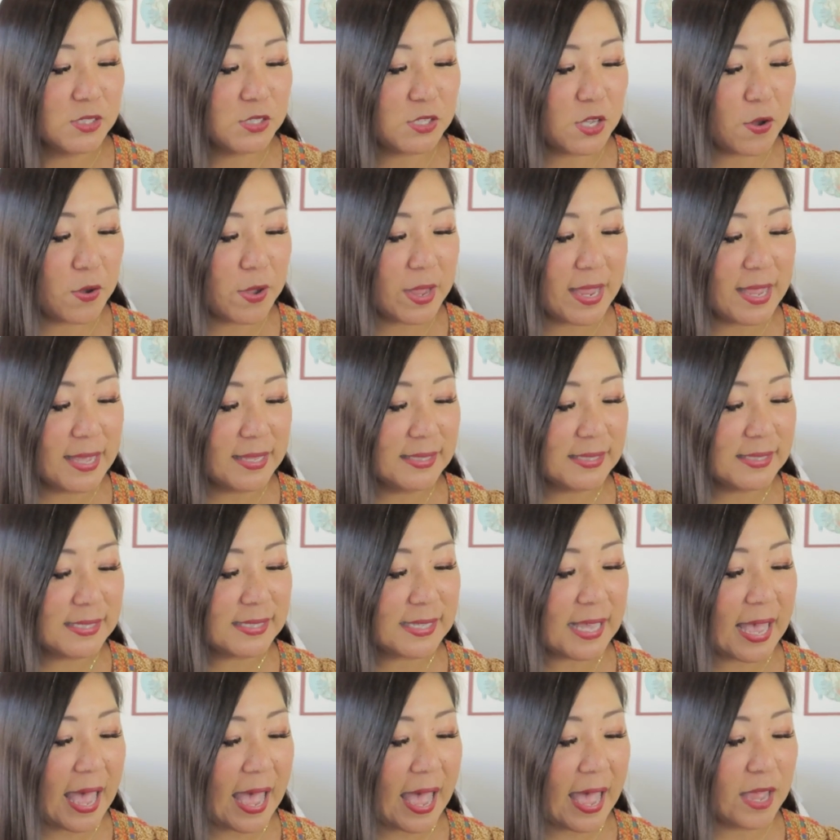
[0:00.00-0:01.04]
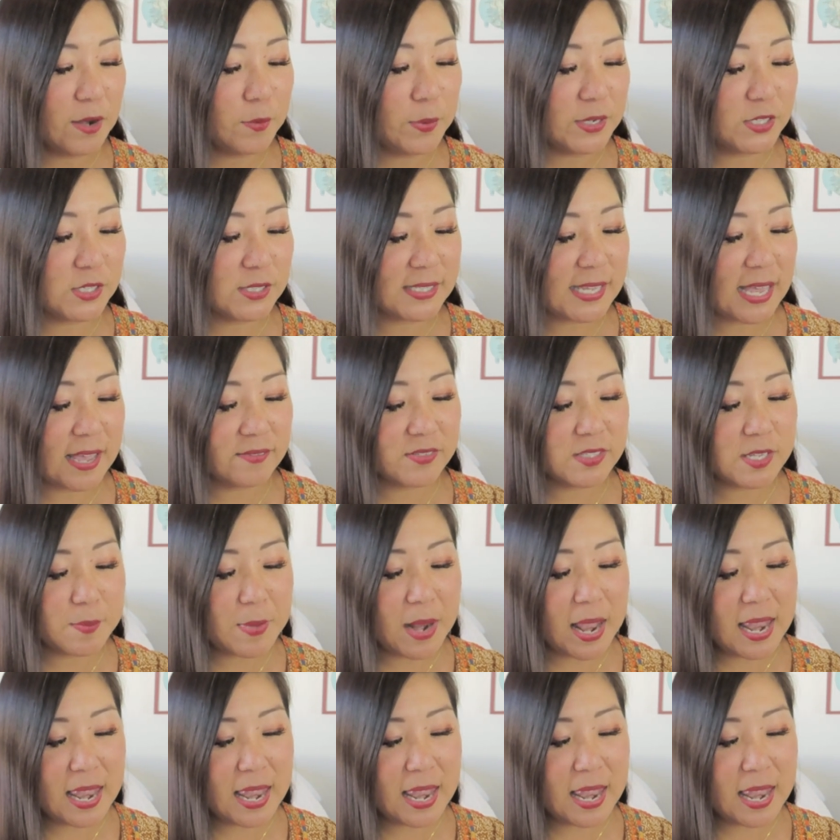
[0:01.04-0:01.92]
So inside, we just have some